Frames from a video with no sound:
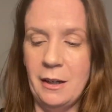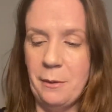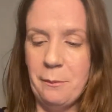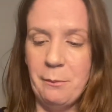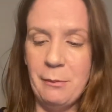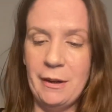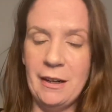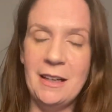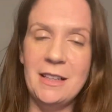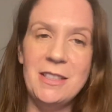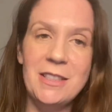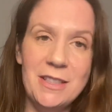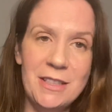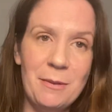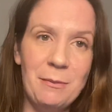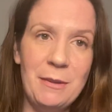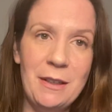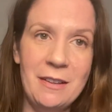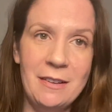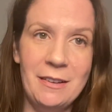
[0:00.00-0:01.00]
but it's
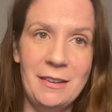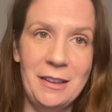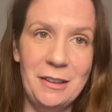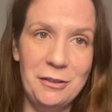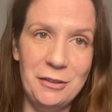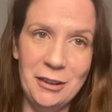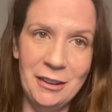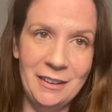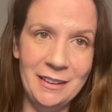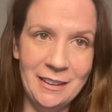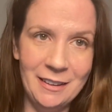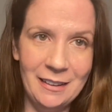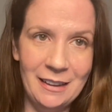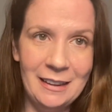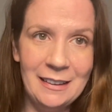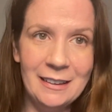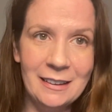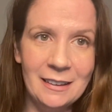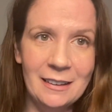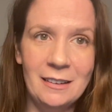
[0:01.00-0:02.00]
something that I really
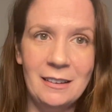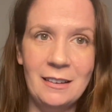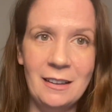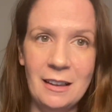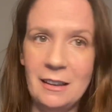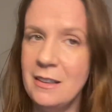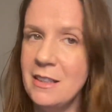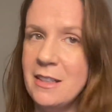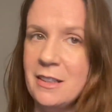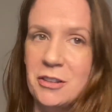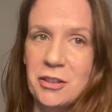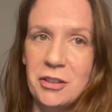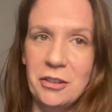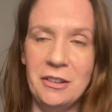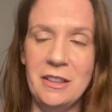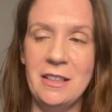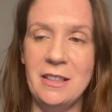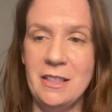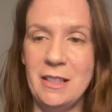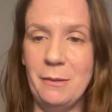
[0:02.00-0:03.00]
like.
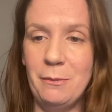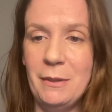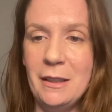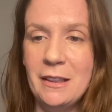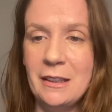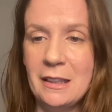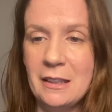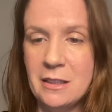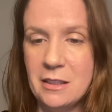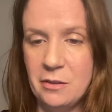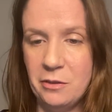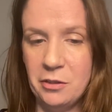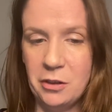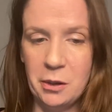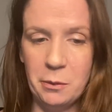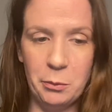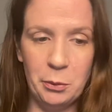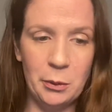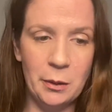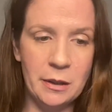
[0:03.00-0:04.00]
Sunscreen is something that is very
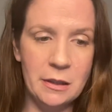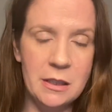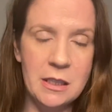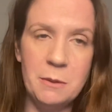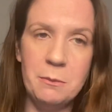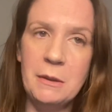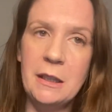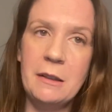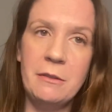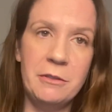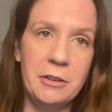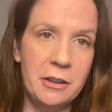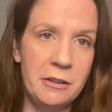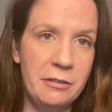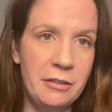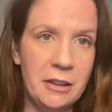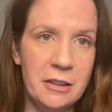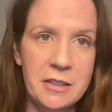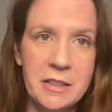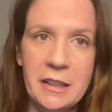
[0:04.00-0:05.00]
important to me. I'm very
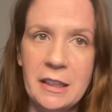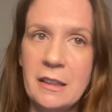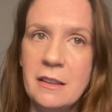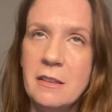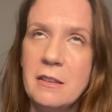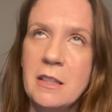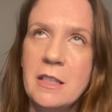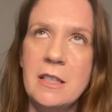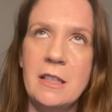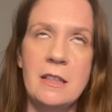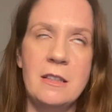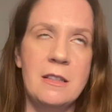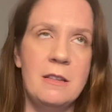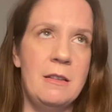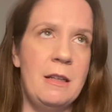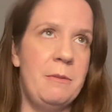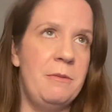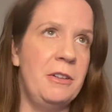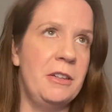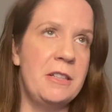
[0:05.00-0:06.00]
fair-skinned.
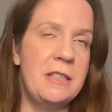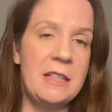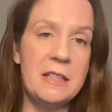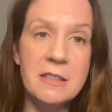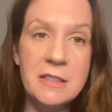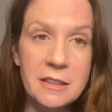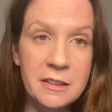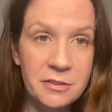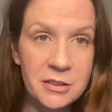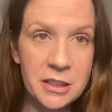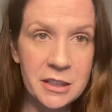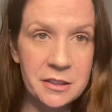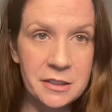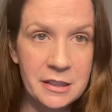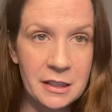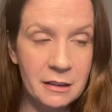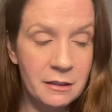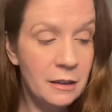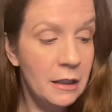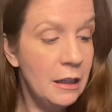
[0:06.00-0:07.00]
I'm very sensitive to the
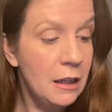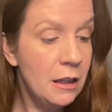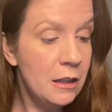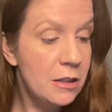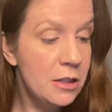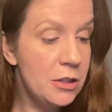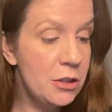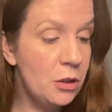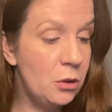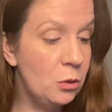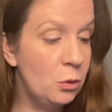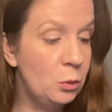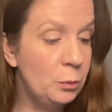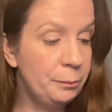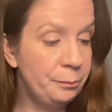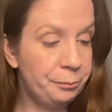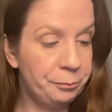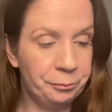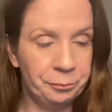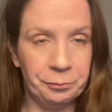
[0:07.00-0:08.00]
sun, so
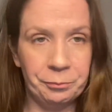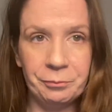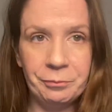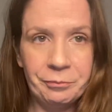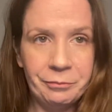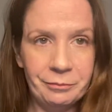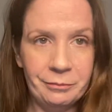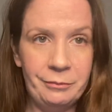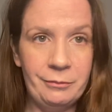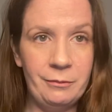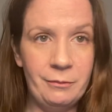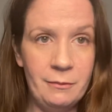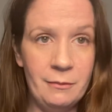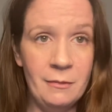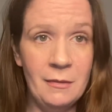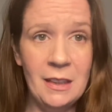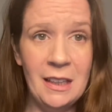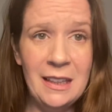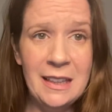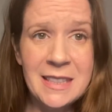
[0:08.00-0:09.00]

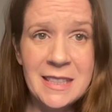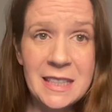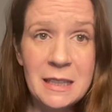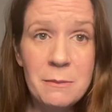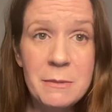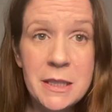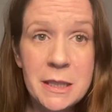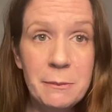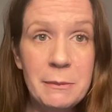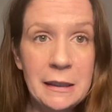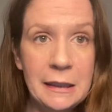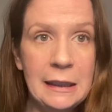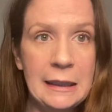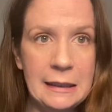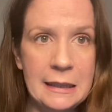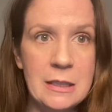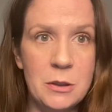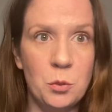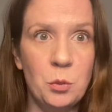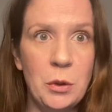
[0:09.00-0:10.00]
it seems to be like
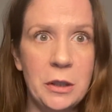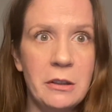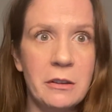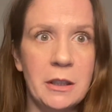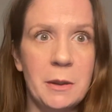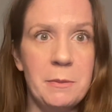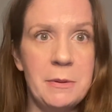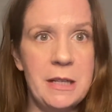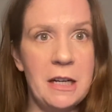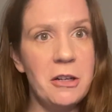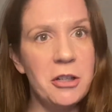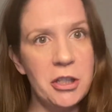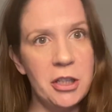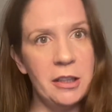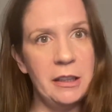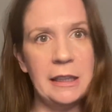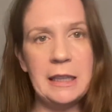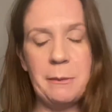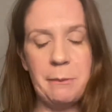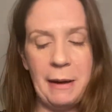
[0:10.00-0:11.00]
this weird obsession,
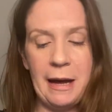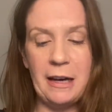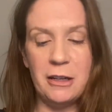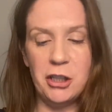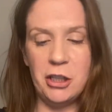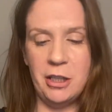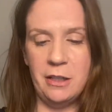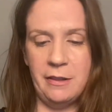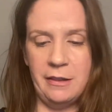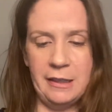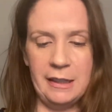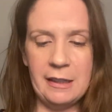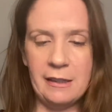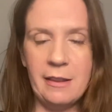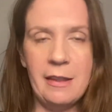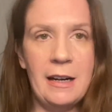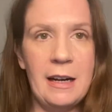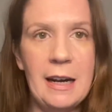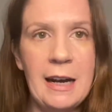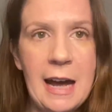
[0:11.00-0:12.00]
like passion thing
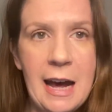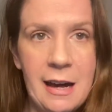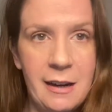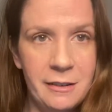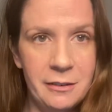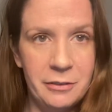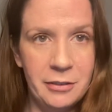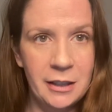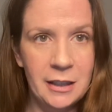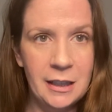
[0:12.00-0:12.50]
that I have